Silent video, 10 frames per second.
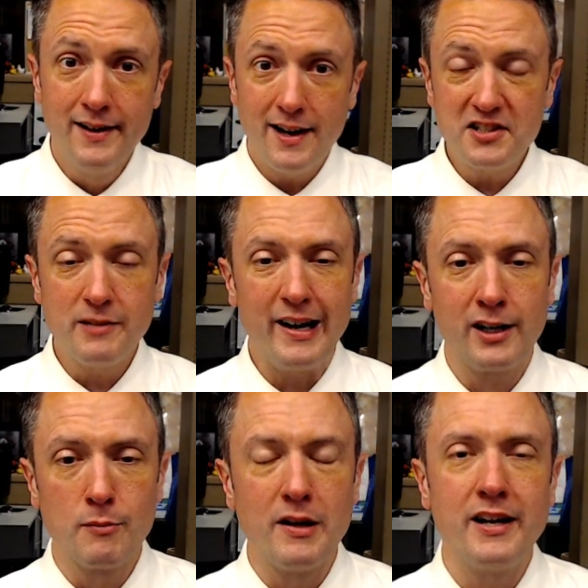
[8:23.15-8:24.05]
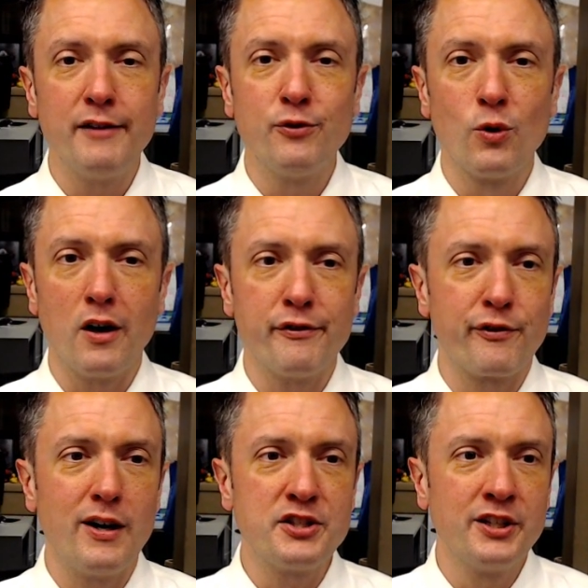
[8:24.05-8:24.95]
I'll see you back here Monday for a
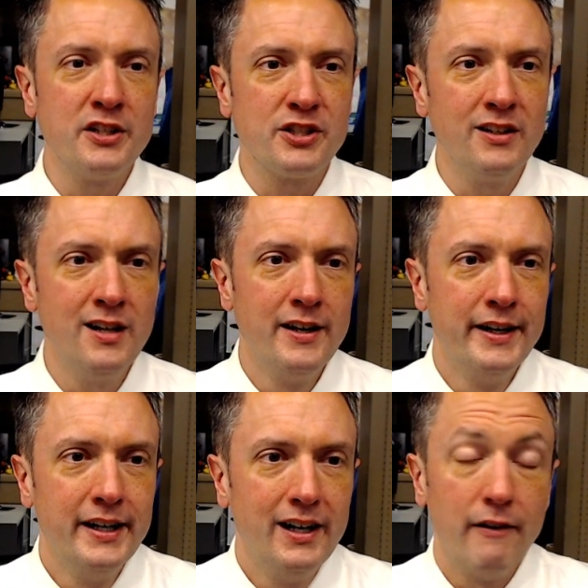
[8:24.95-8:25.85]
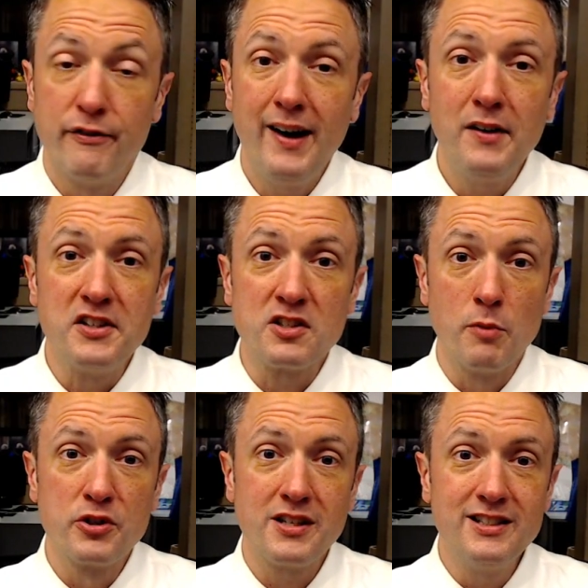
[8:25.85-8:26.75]
fresh edition of the Valley's
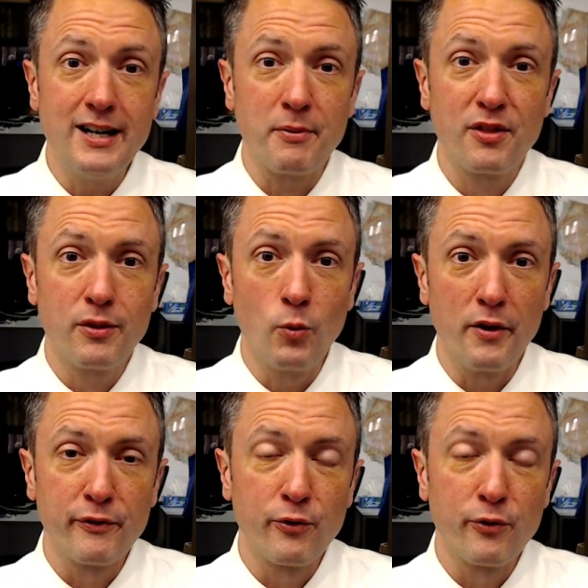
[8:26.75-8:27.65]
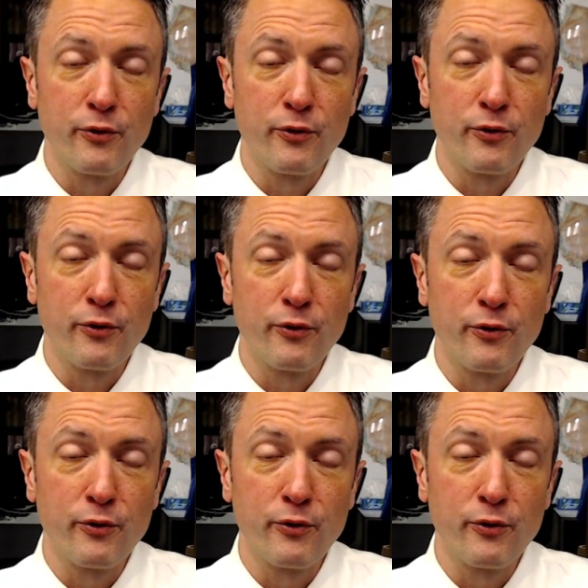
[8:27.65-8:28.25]
most in-depth weather forecast video.